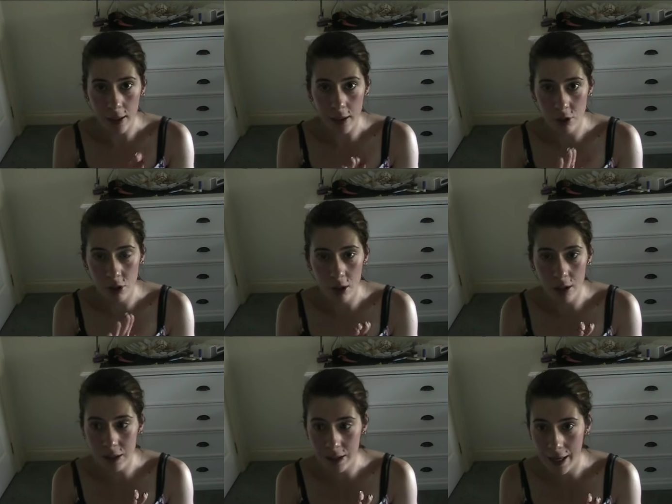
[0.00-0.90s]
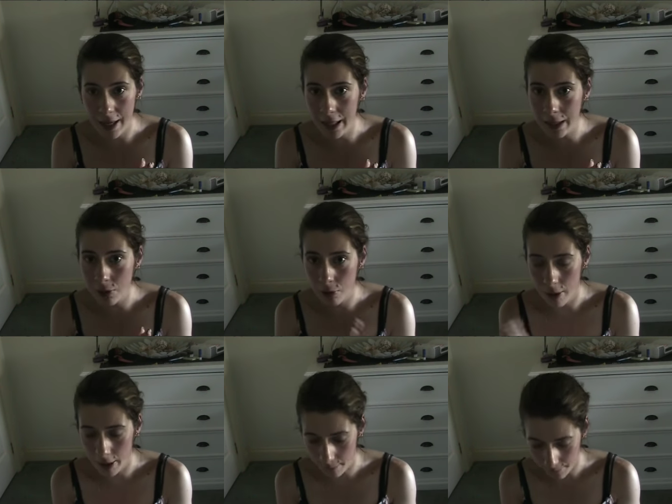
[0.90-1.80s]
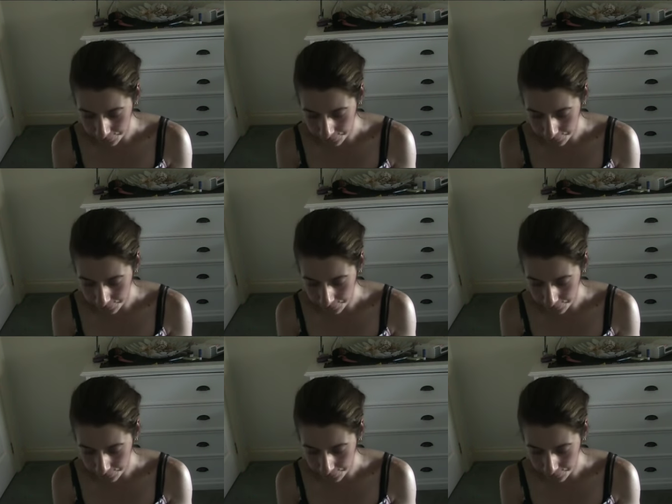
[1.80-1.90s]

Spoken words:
it turns to hand cream.